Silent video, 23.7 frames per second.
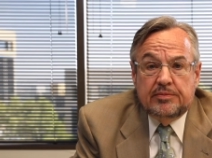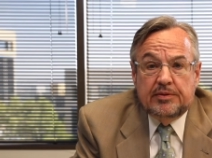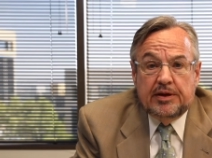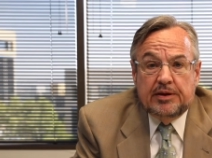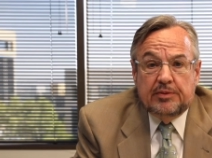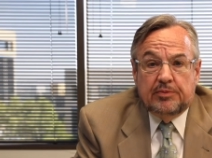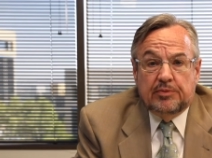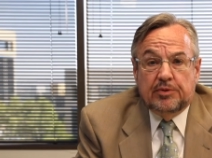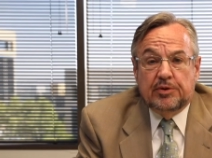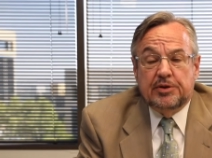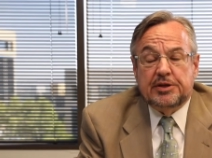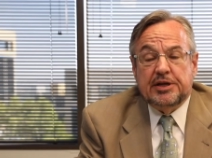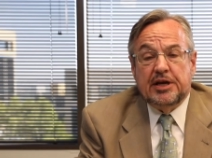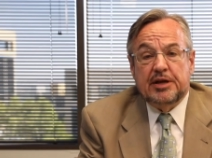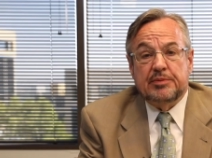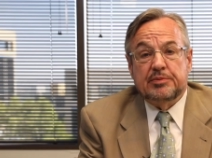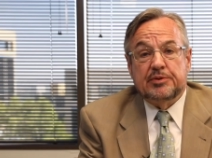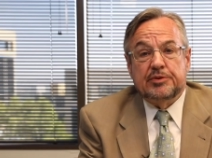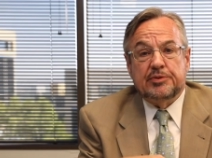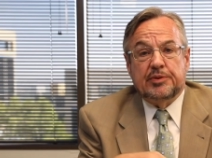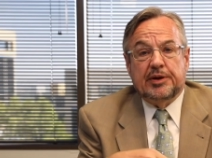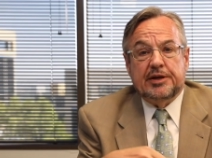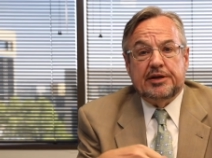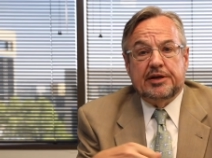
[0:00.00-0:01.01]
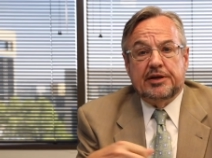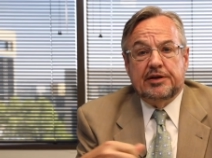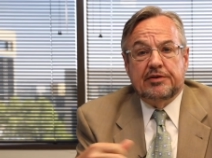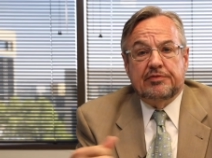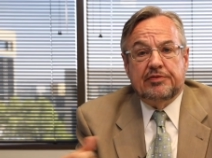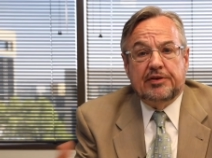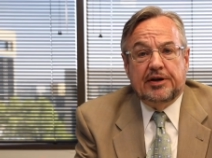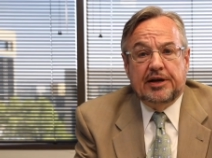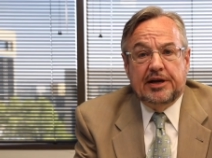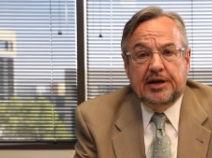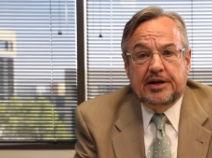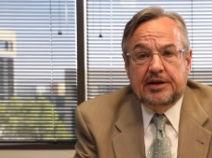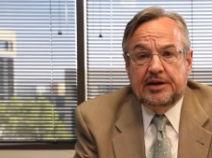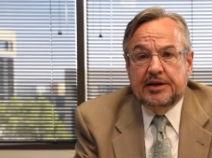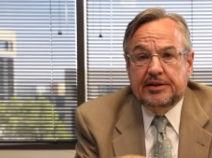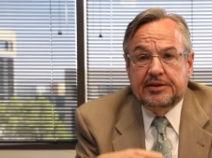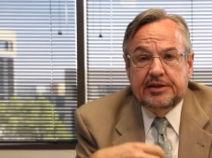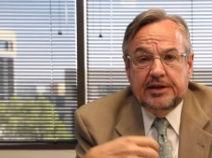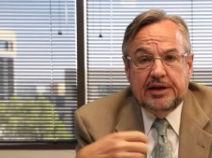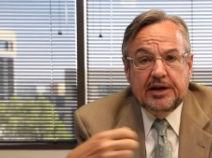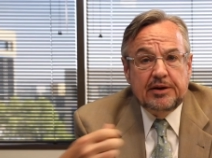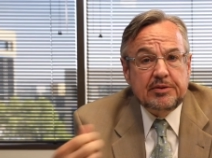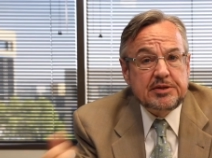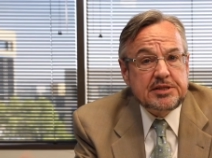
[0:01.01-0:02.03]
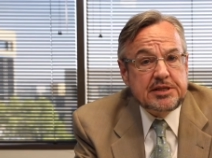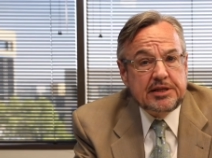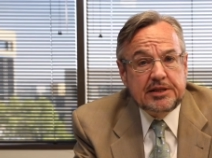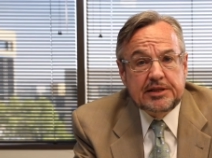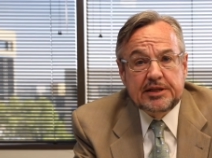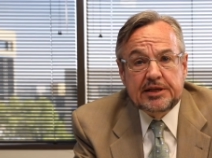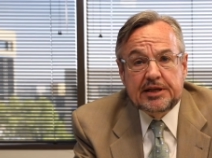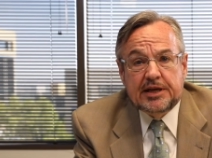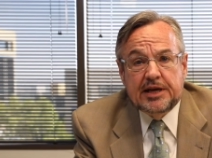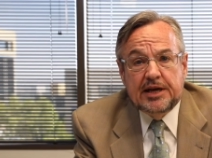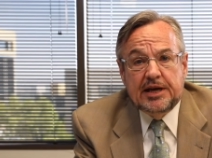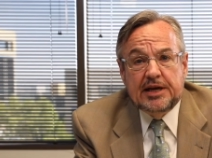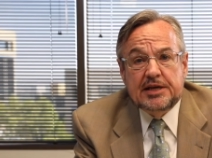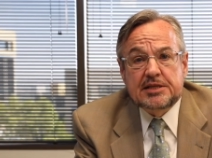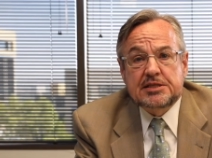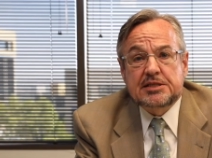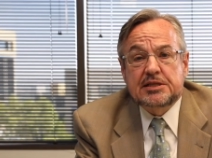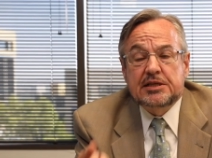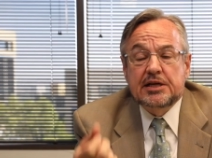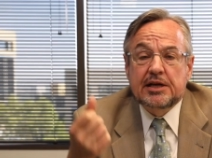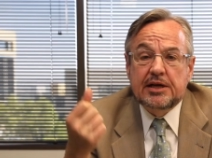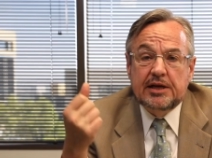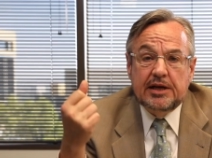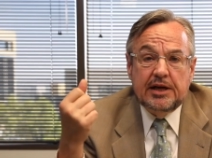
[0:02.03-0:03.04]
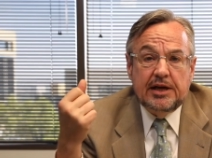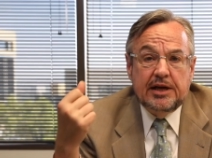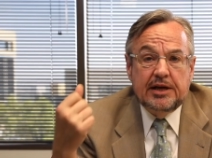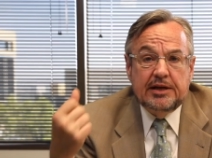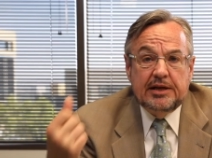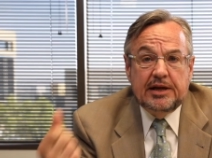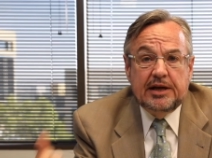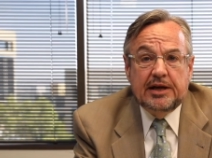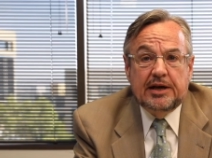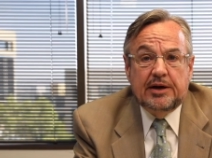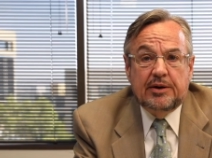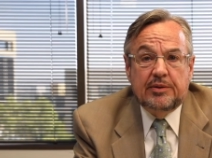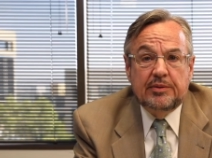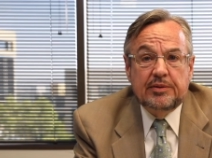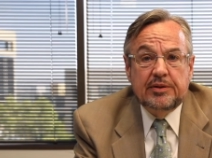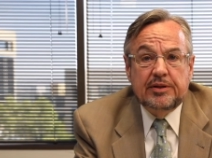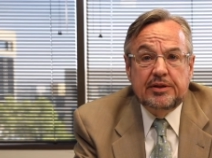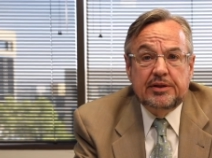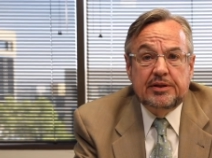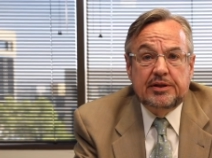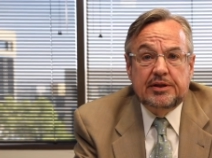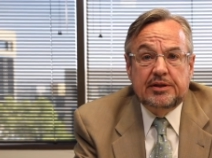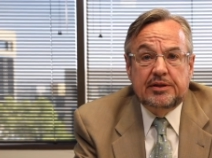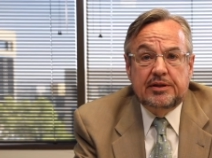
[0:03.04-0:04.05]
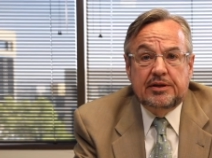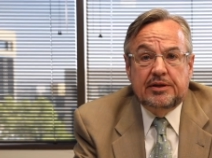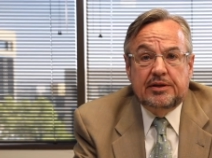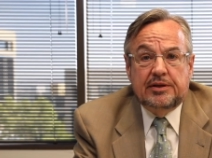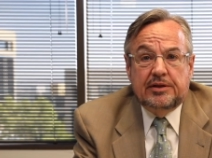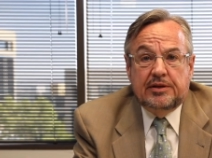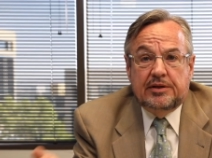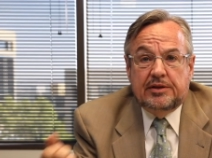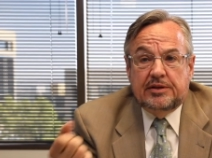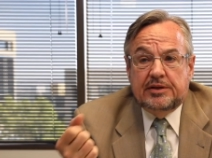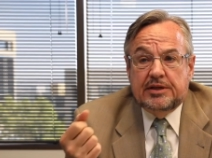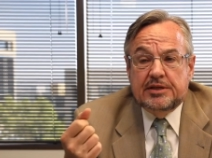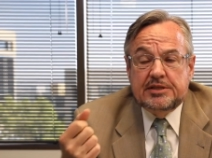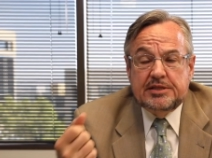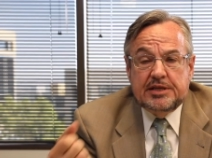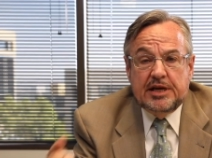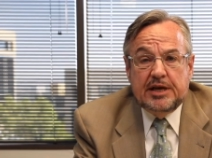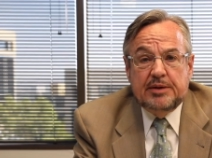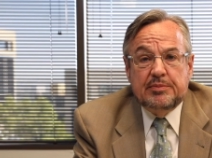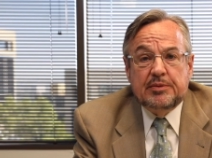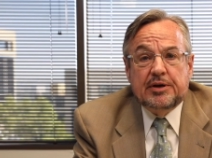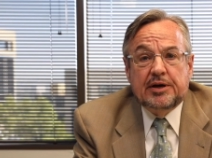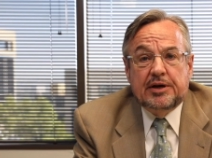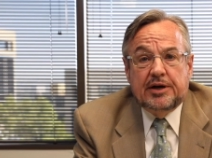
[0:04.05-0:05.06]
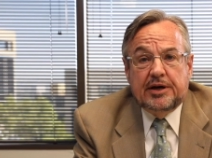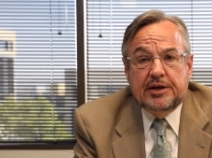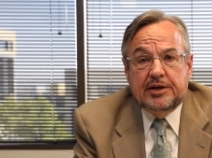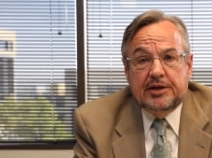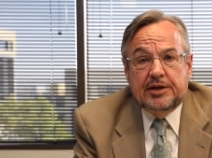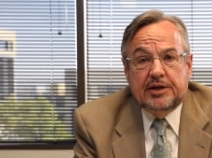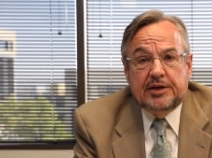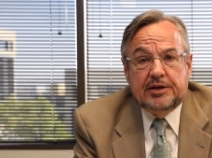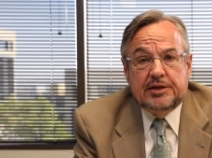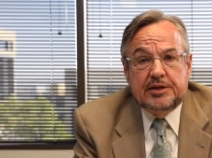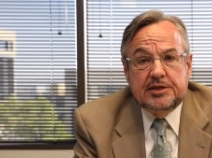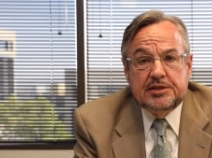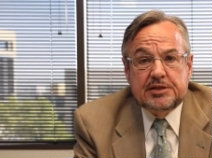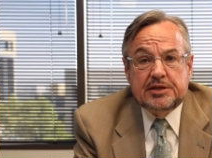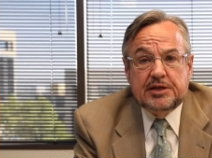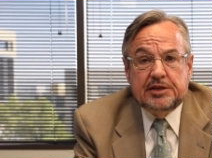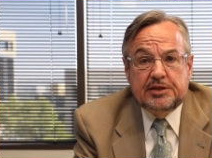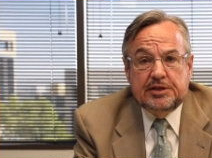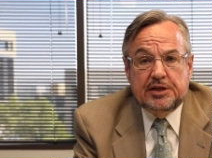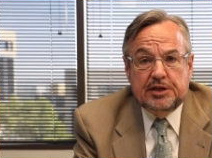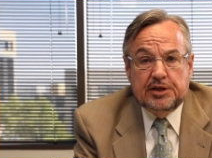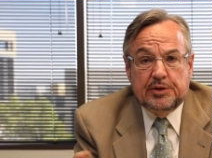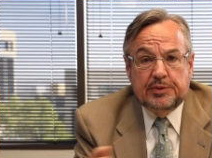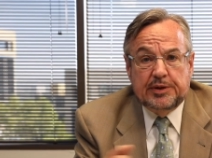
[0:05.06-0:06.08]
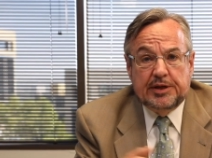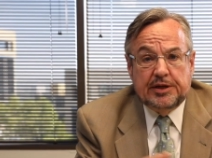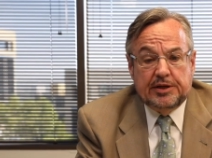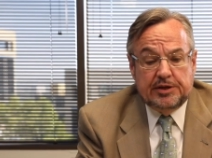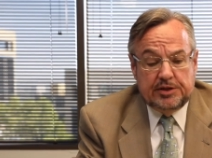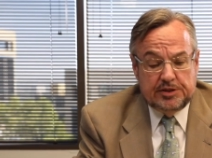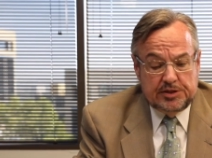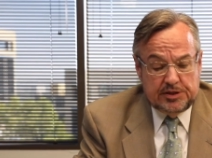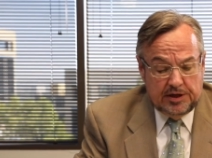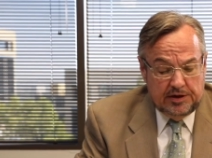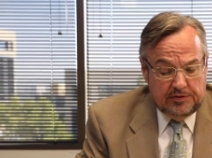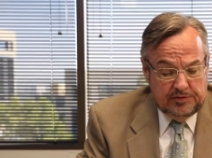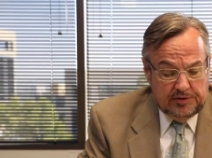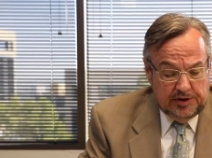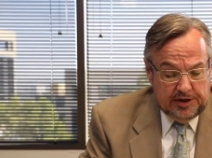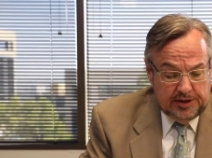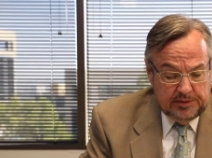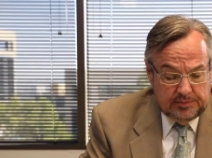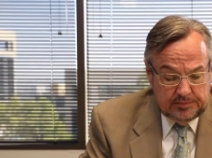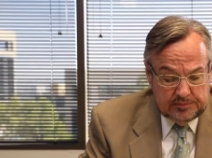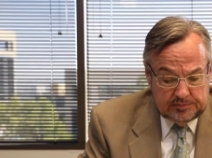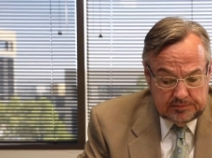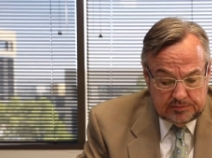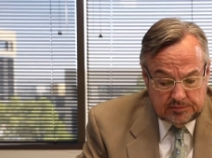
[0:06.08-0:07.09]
They weren't able to identify it at the outset of the case, and now the same conduct is continuing in discovery.